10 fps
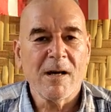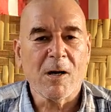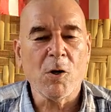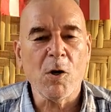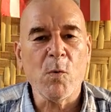A
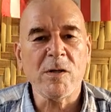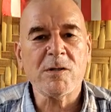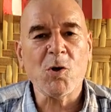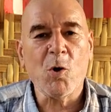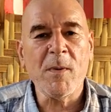cook
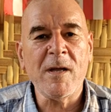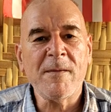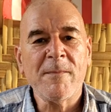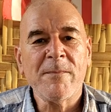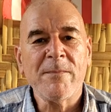once told
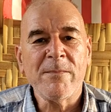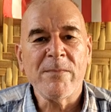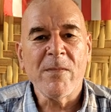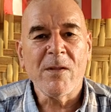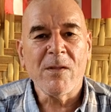me
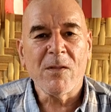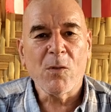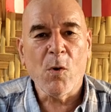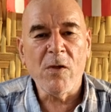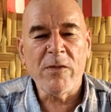
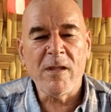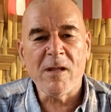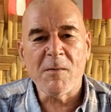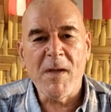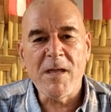the only thing
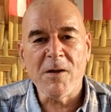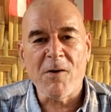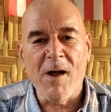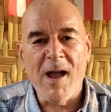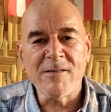that can make you
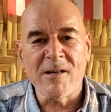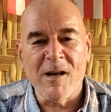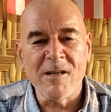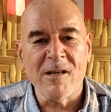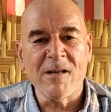cry is an
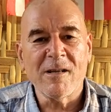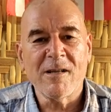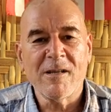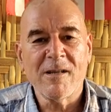onion.